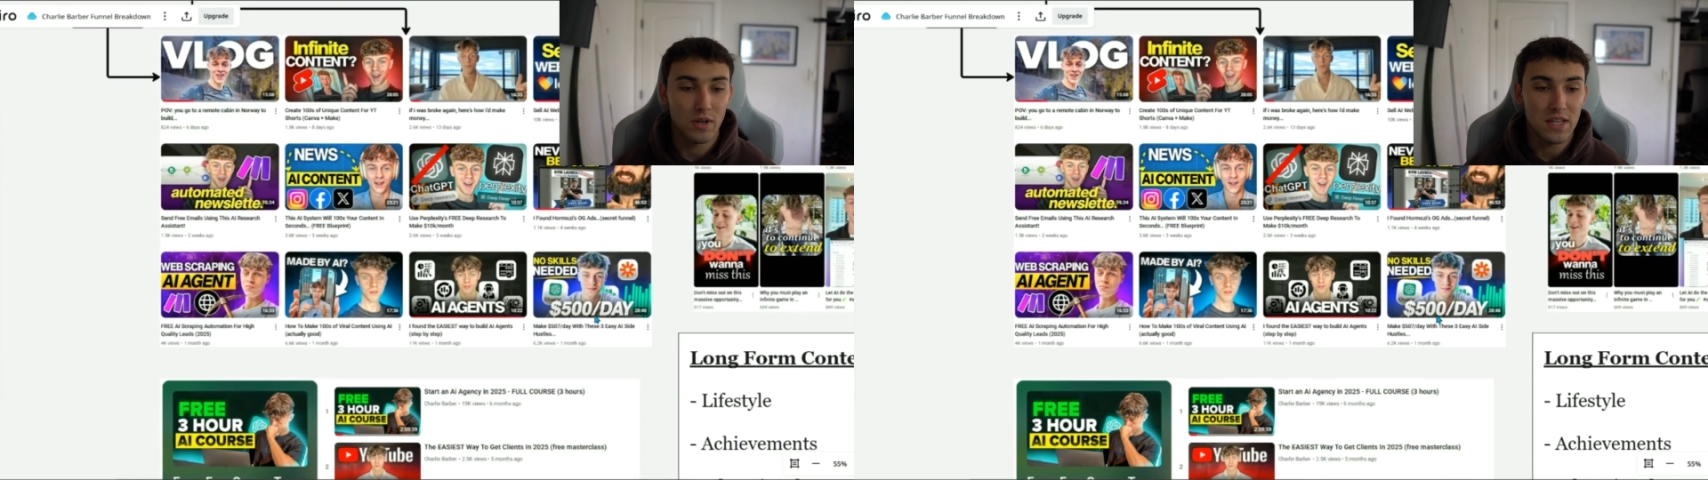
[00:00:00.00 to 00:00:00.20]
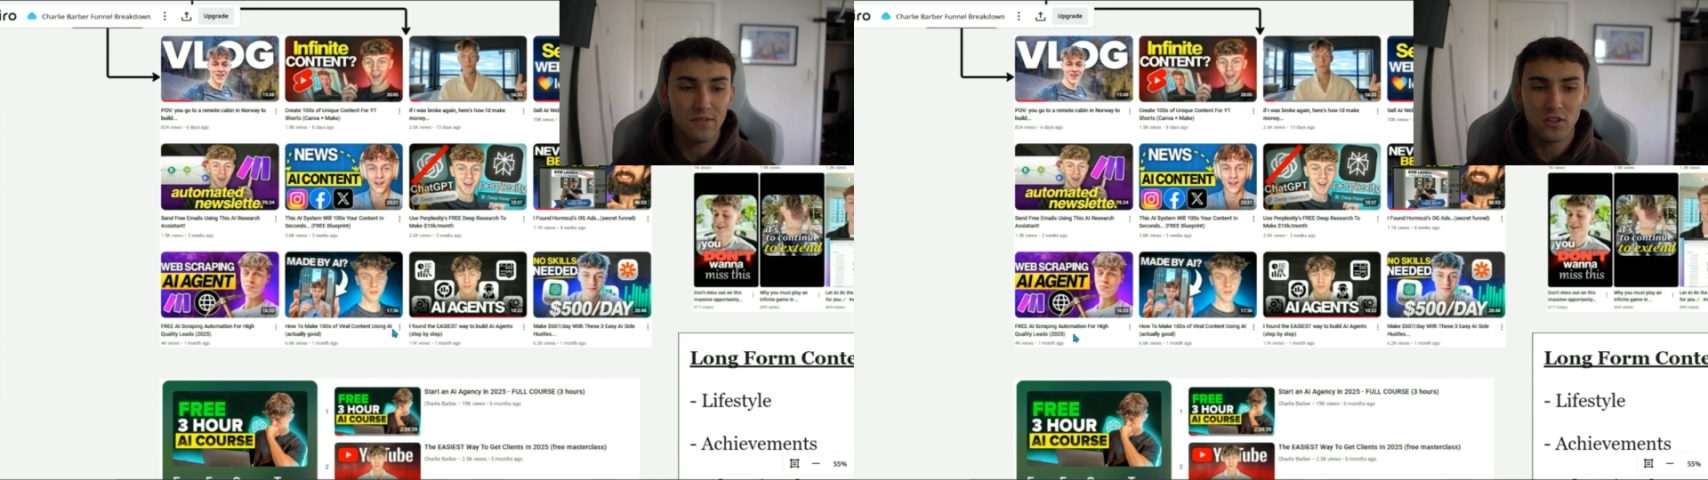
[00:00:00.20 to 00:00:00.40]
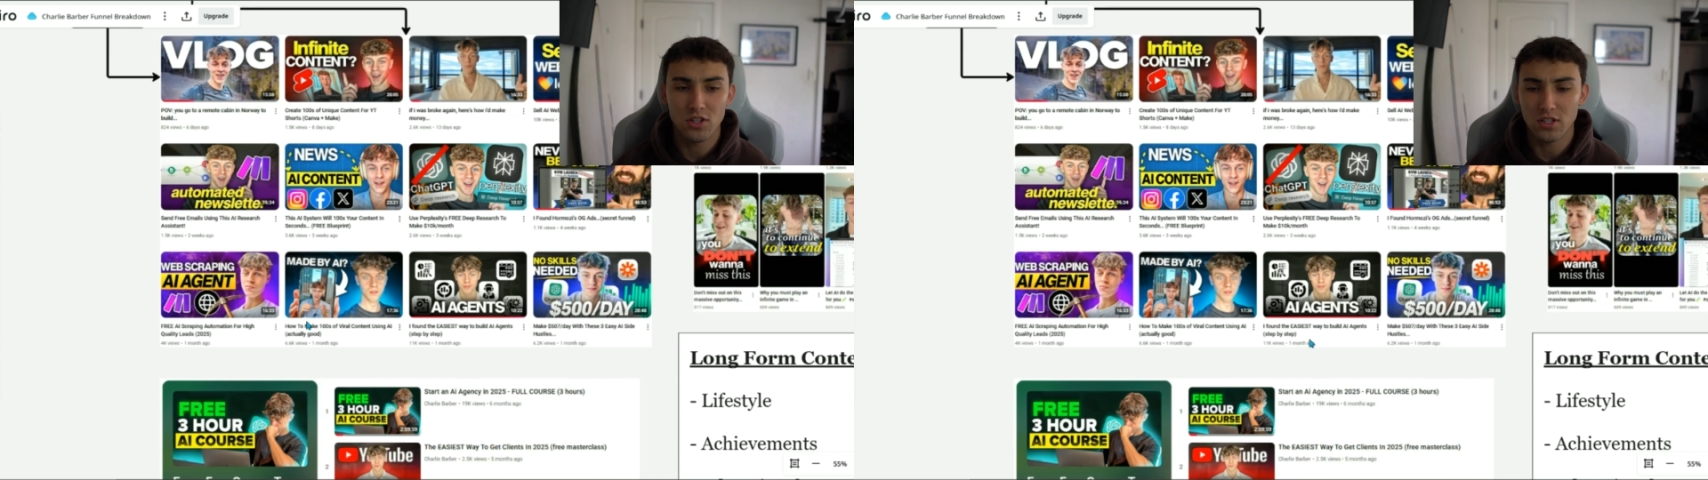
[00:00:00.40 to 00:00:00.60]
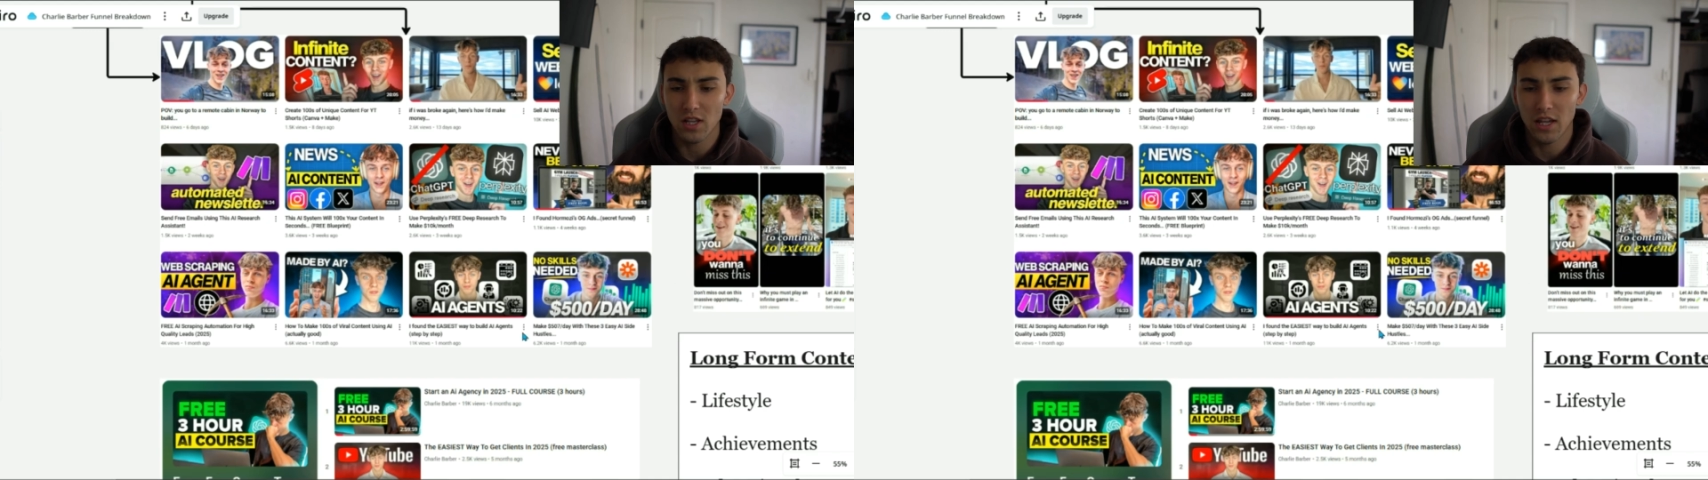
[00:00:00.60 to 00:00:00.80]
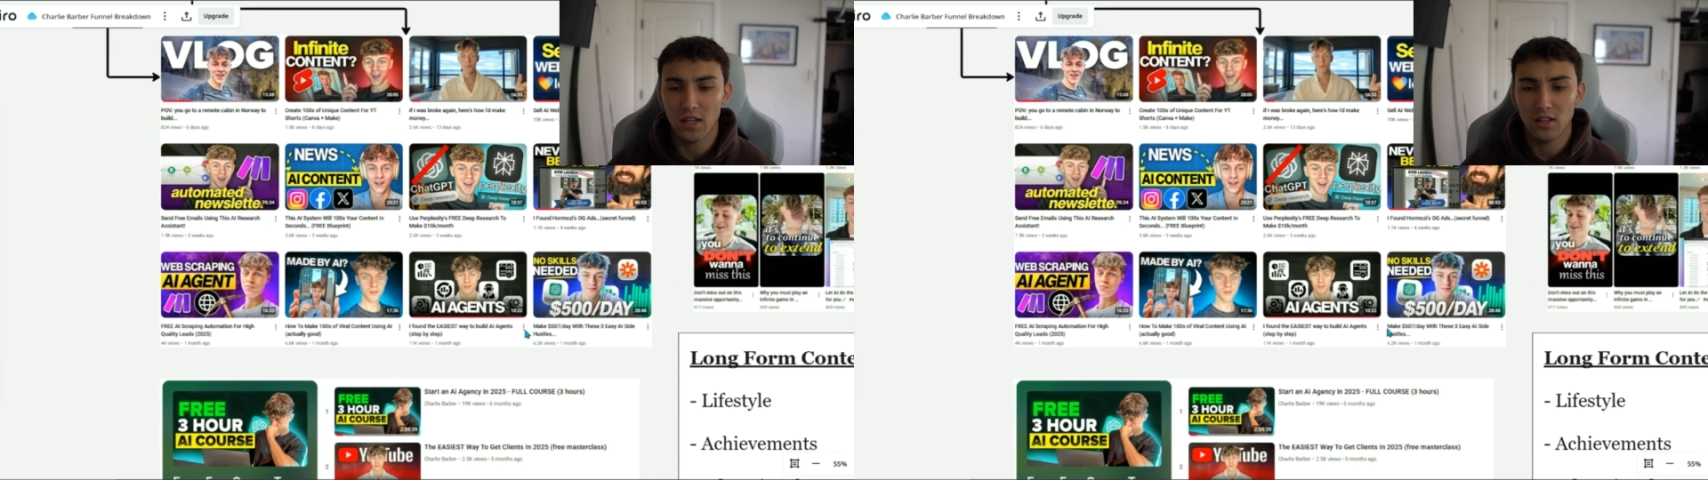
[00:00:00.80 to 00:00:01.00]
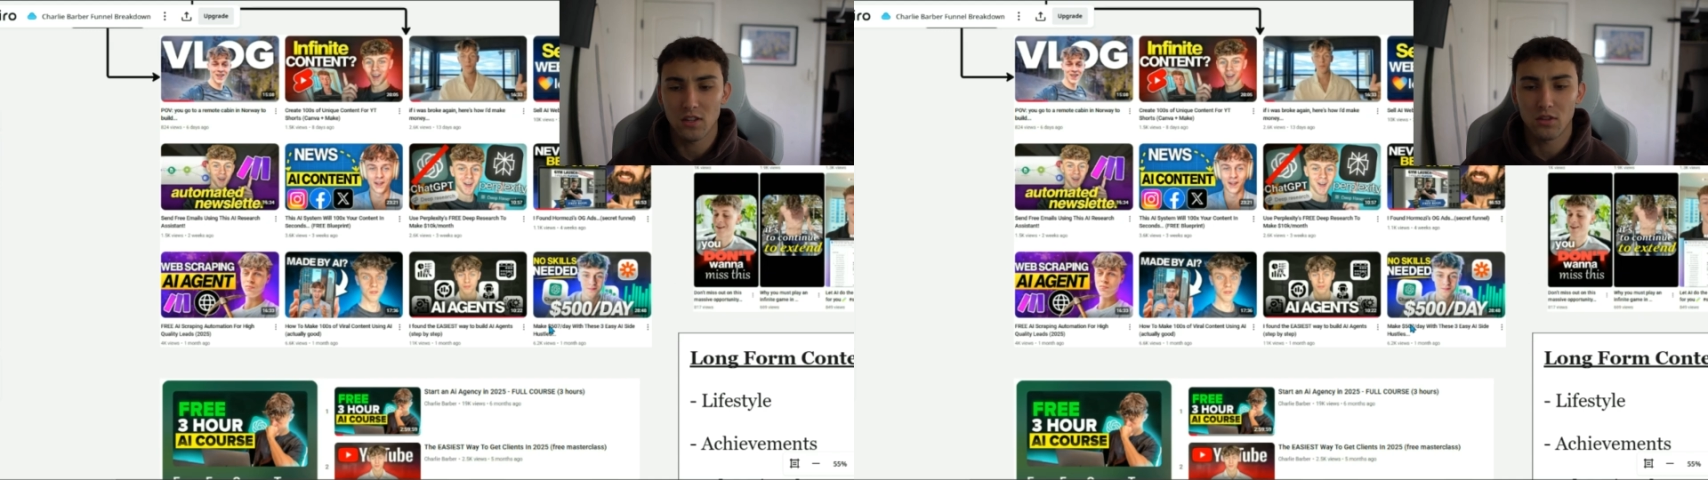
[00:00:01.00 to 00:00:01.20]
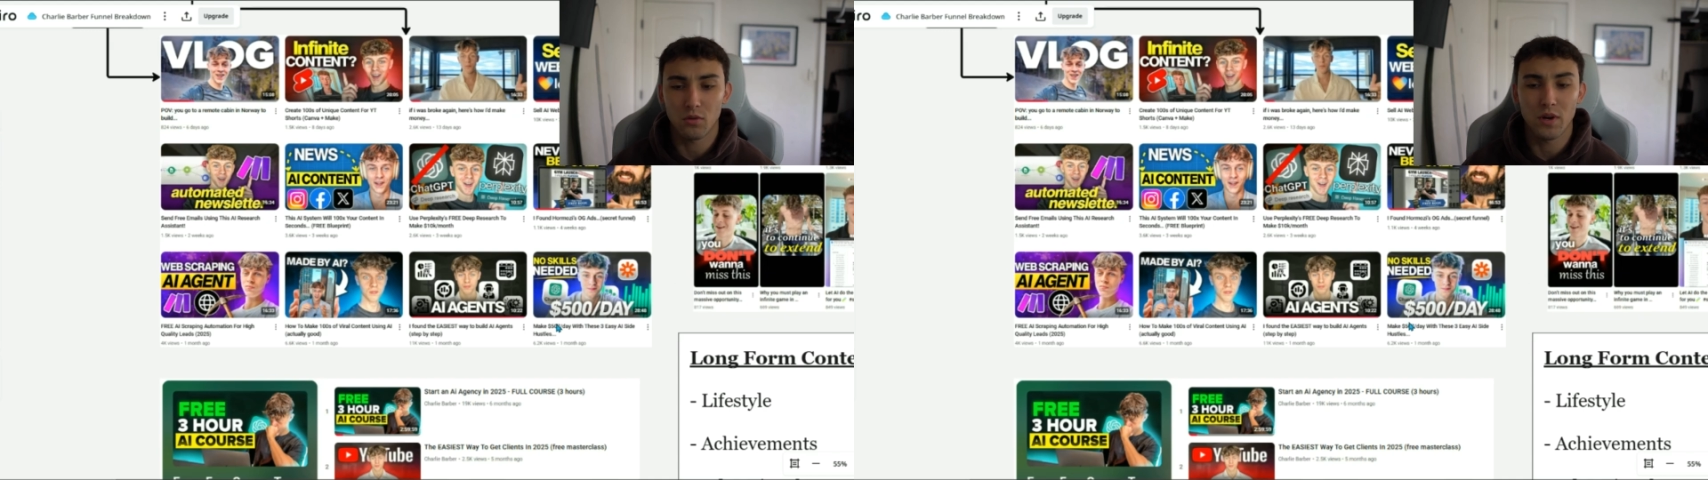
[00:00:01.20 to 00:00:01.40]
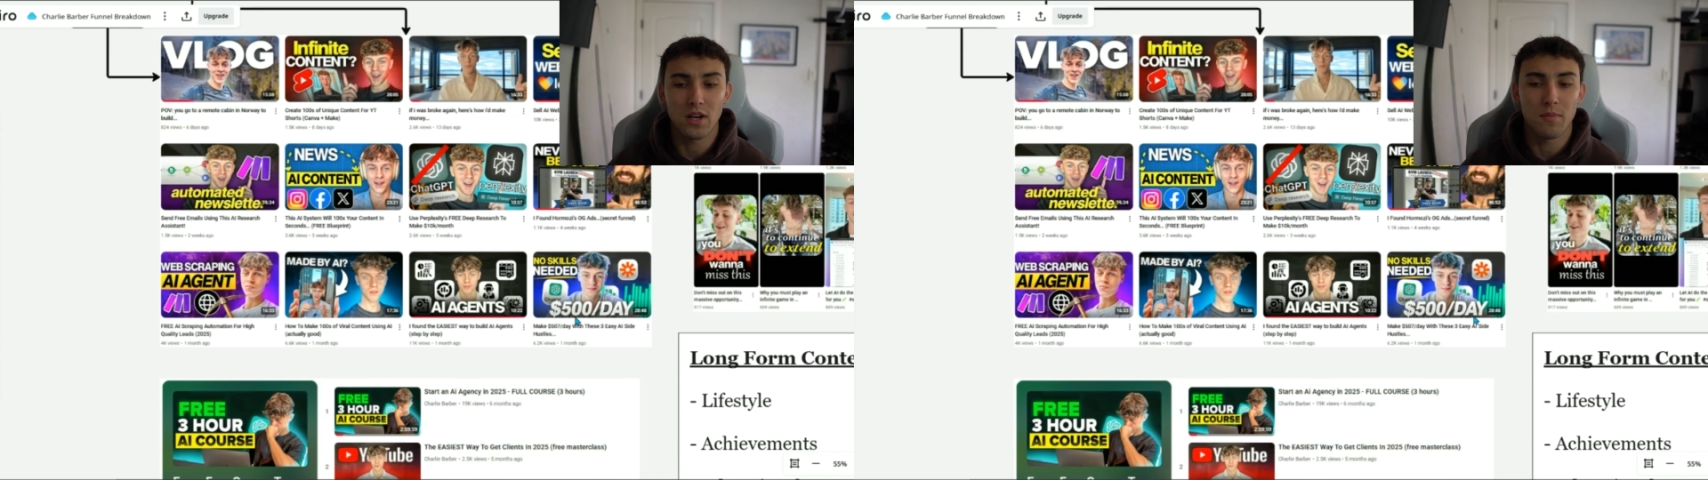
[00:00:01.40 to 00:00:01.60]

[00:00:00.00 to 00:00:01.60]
even just like throwing